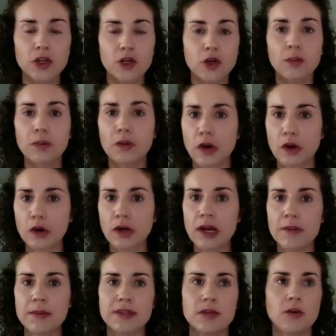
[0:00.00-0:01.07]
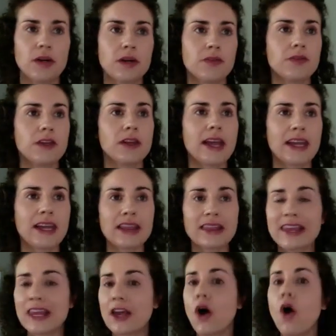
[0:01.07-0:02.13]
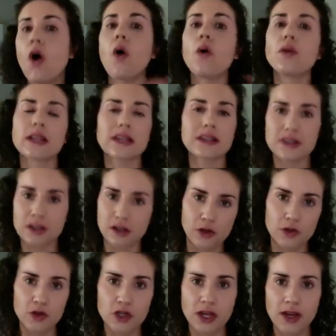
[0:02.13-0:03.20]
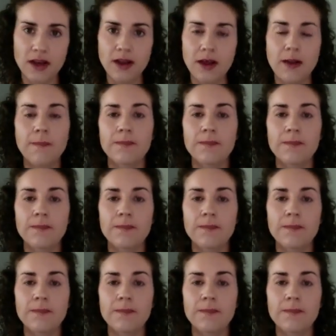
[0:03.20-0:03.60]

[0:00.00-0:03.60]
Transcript: your program is going to feel like the only solution